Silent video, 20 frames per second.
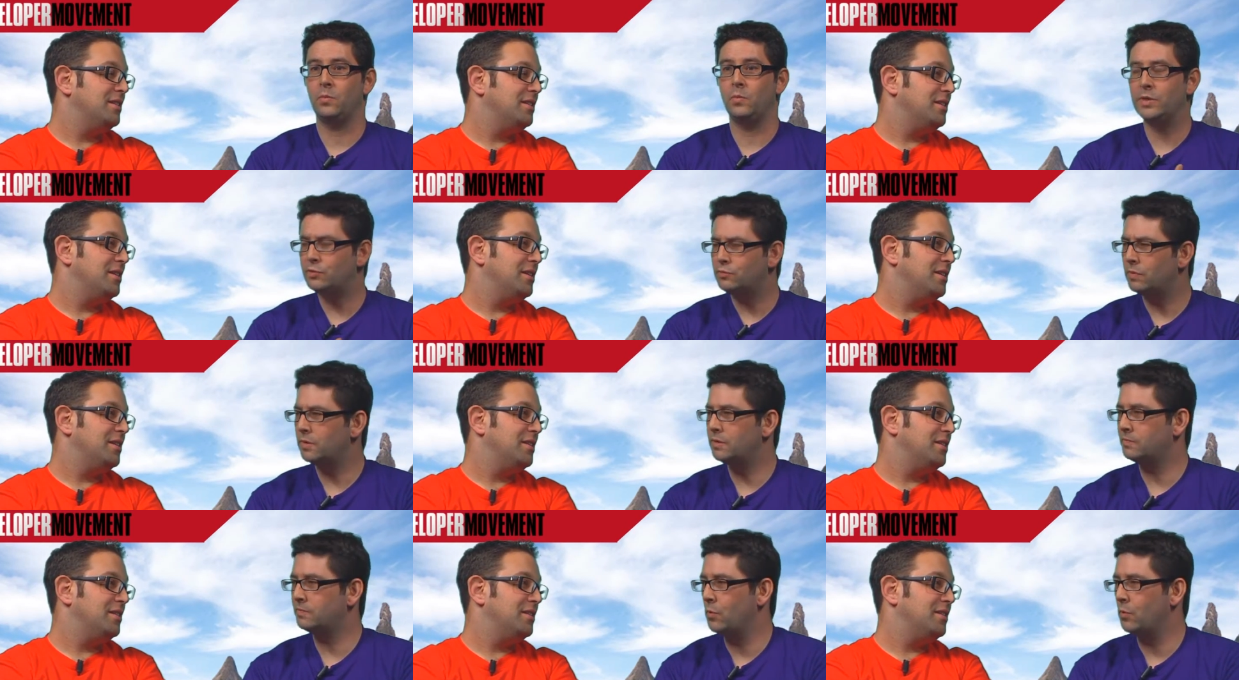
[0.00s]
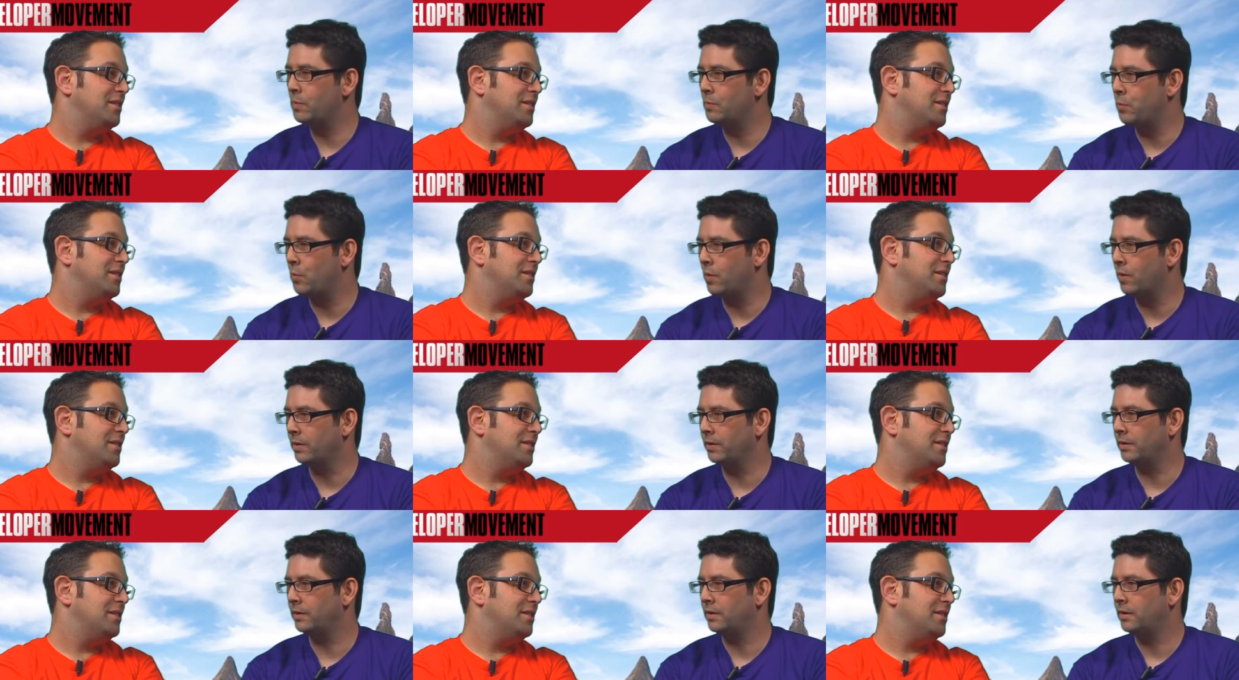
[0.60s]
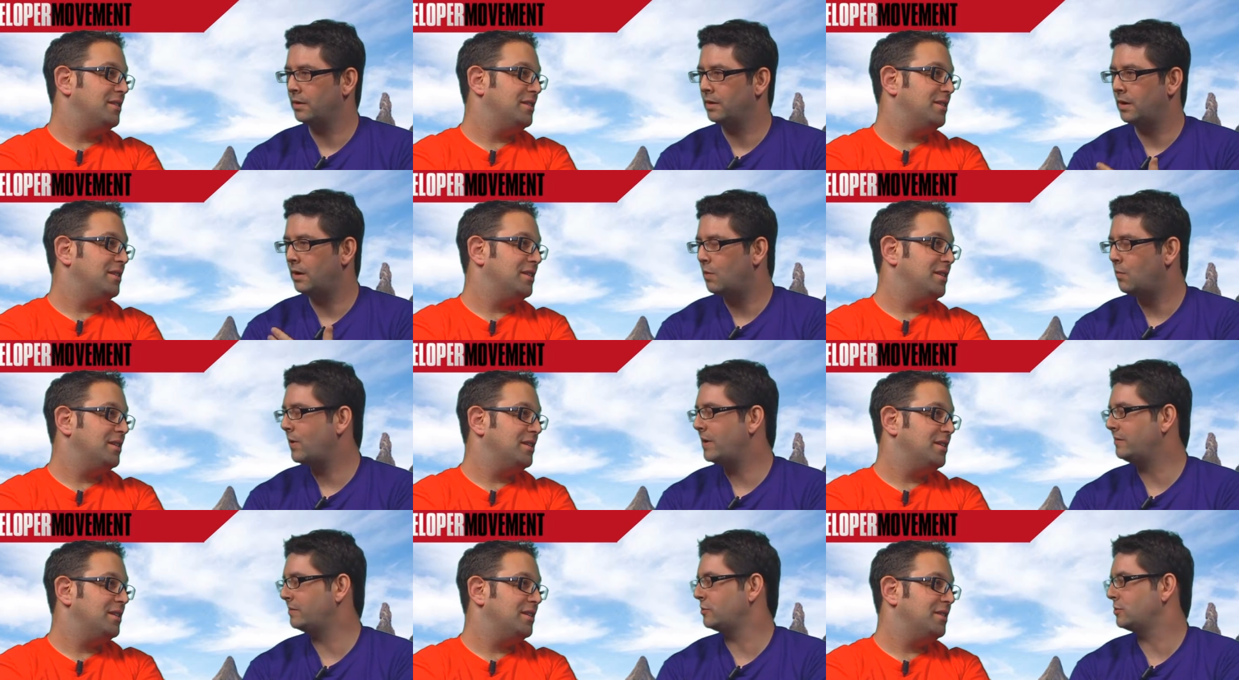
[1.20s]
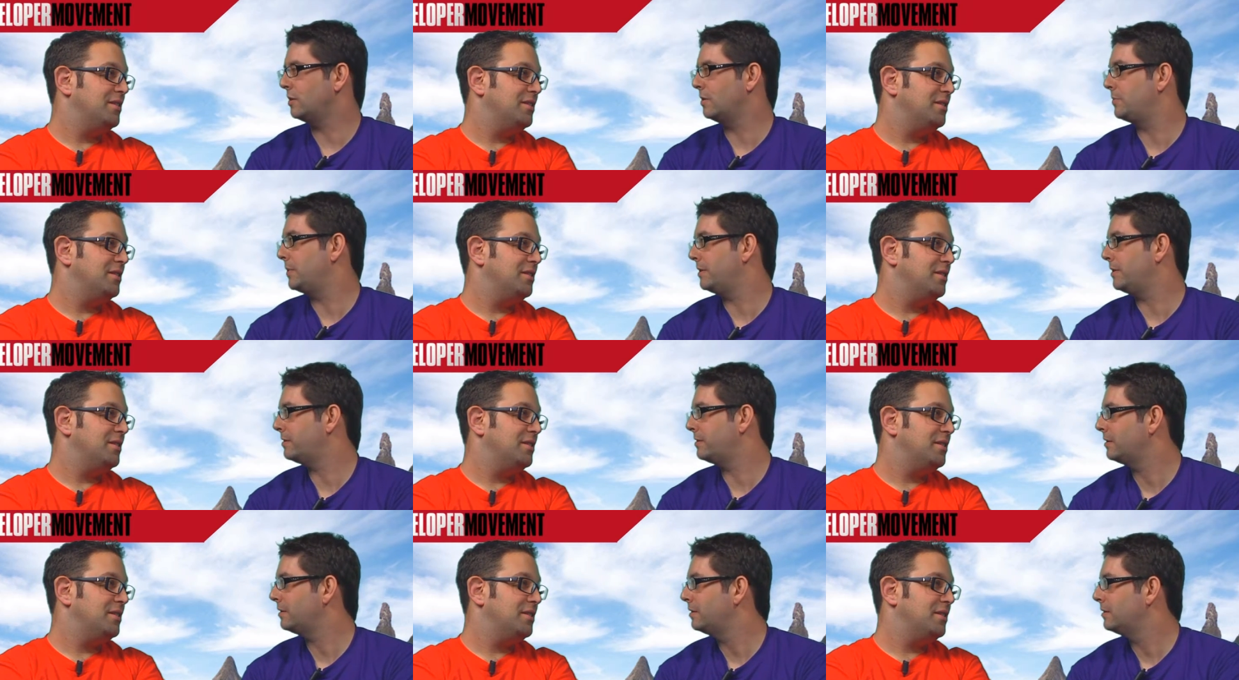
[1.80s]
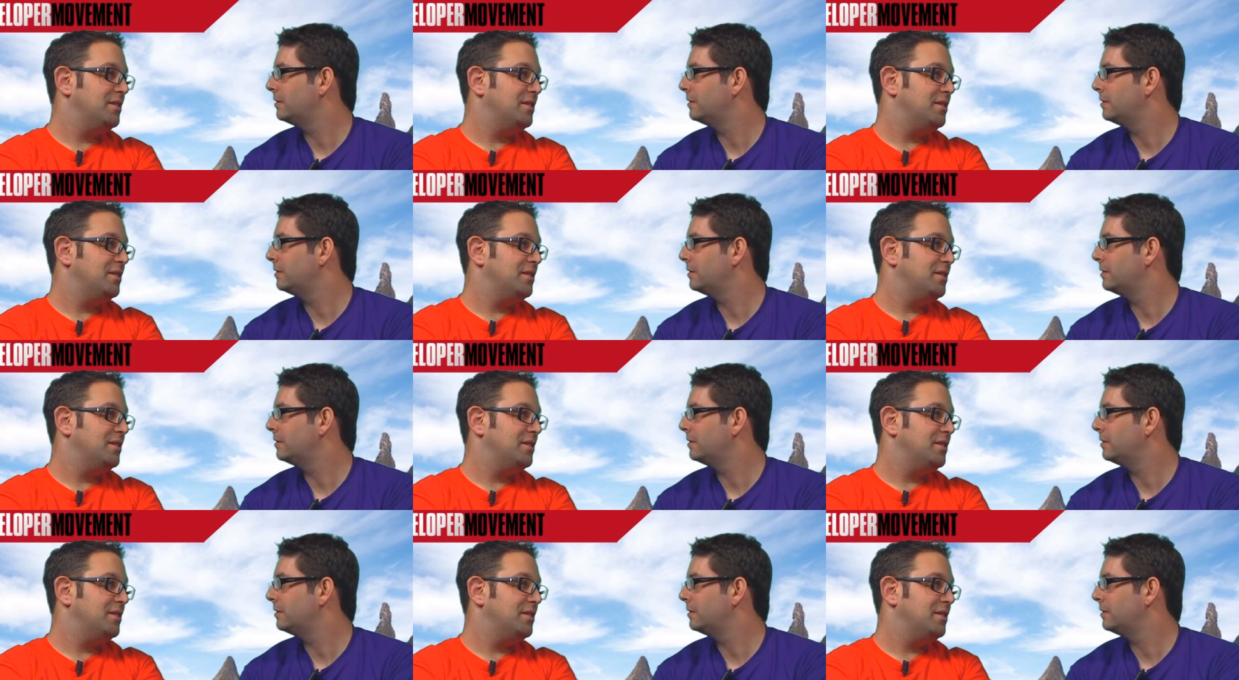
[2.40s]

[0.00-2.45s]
Speaker 1: which one's more important, hallways or trumpets?